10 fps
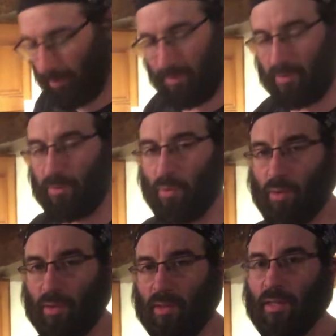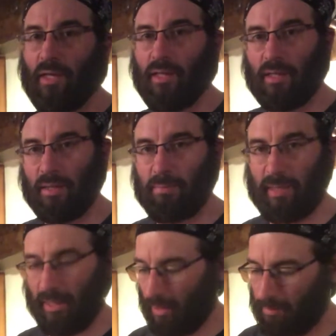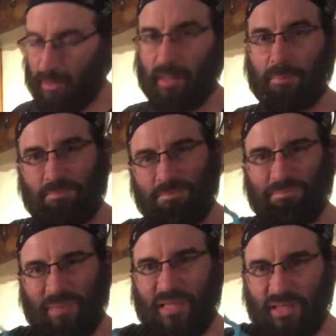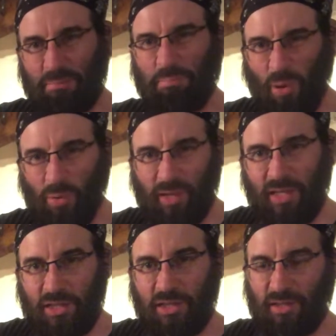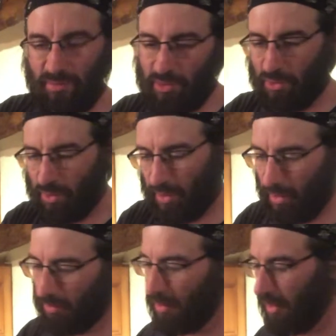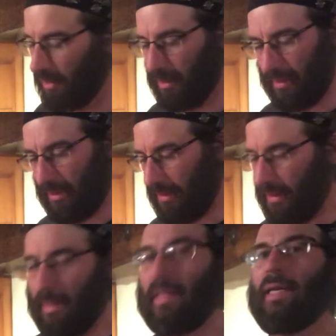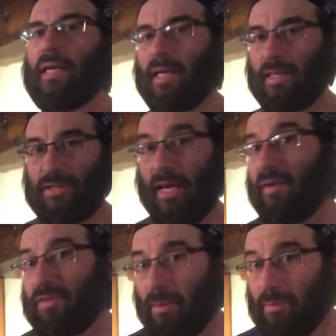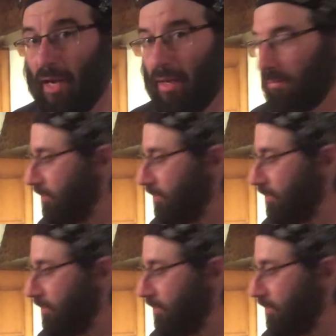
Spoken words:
of it with the roller, then you take it up and you got to basically poke each individual cookie out. It saves some time,